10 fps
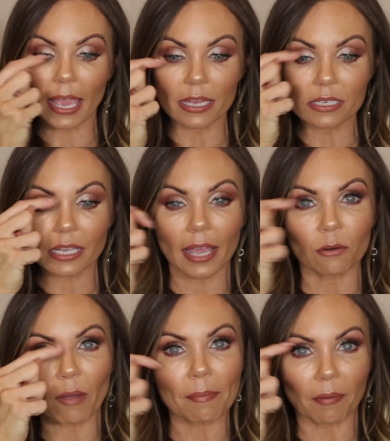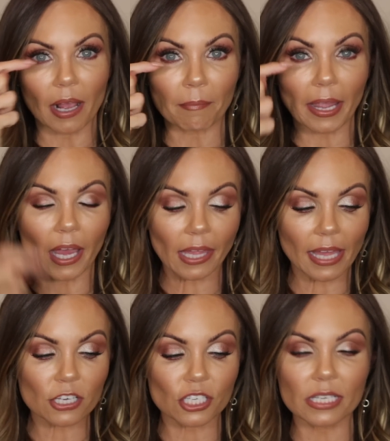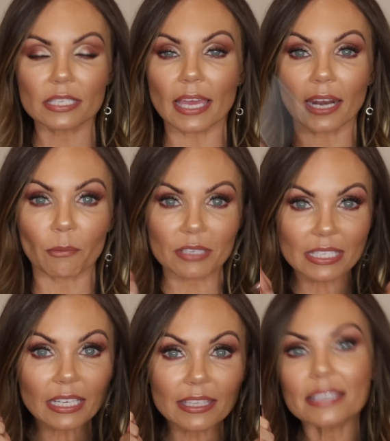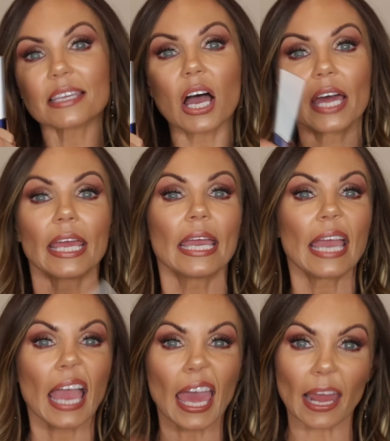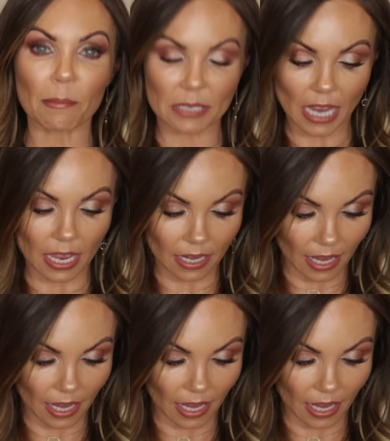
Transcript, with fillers: and kind of wipe around my eyelashes and I will stick these on and I'm done.